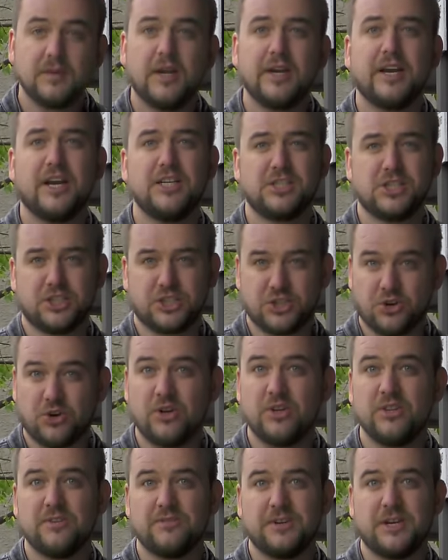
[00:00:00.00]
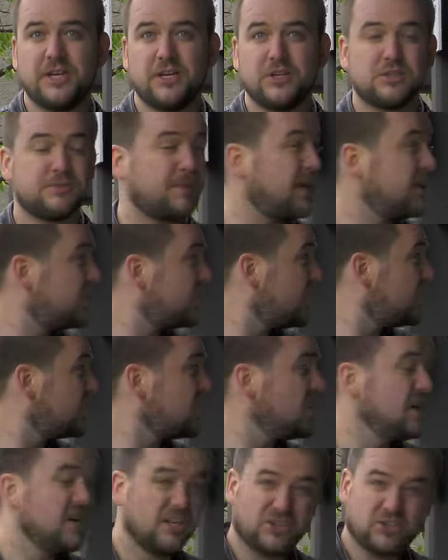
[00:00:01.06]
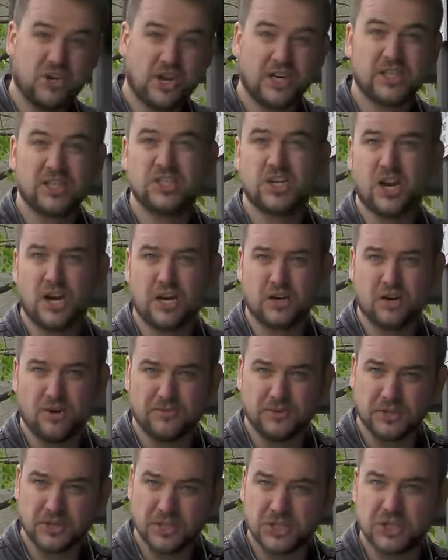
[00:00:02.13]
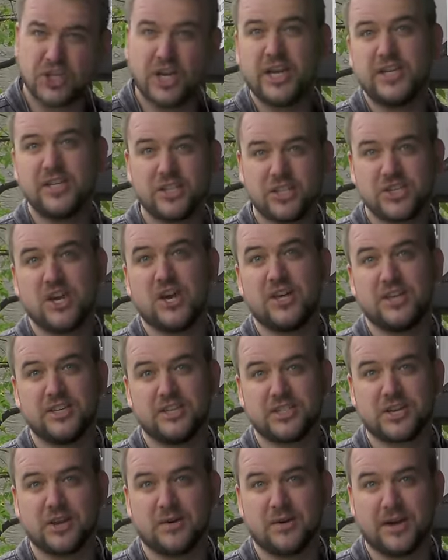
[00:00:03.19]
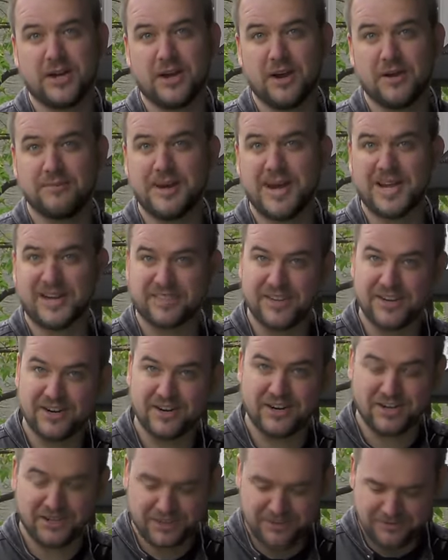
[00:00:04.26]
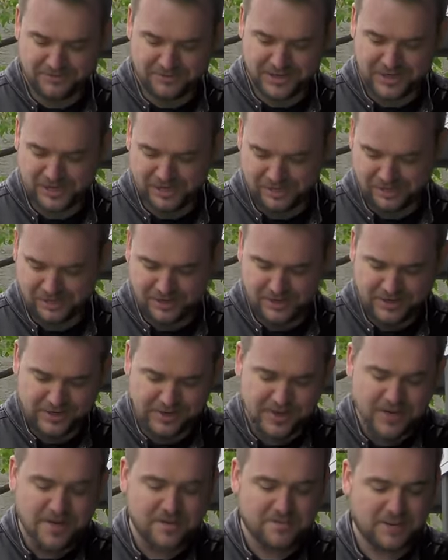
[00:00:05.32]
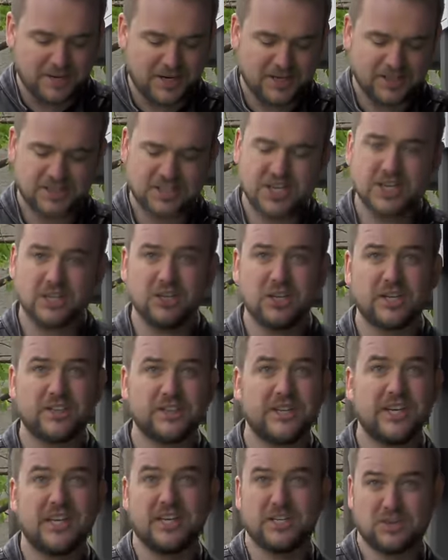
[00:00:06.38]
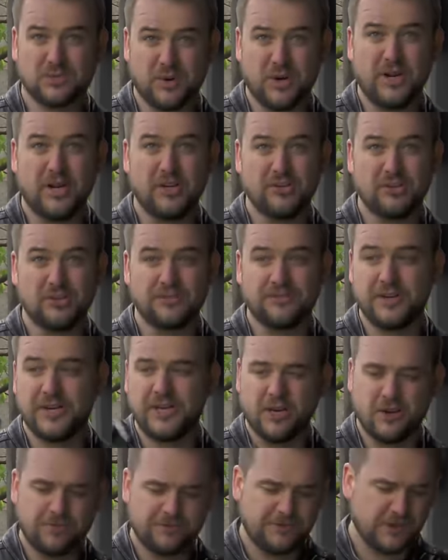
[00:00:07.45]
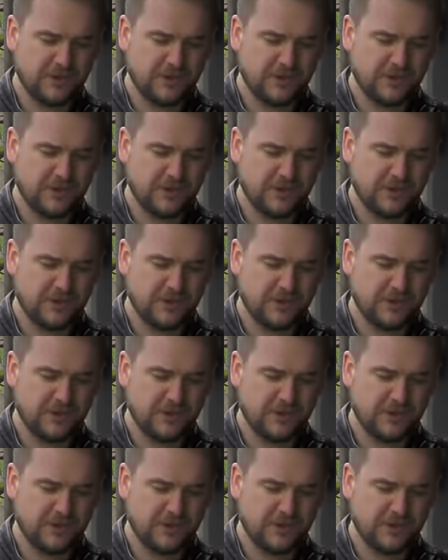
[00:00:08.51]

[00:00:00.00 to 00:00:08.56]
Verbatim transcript: Hey guys, it's Jordan, the video specialist, trying to talk over the chainsaw that's going on back there inconveniently. But let's take a look at the L X one hundred's video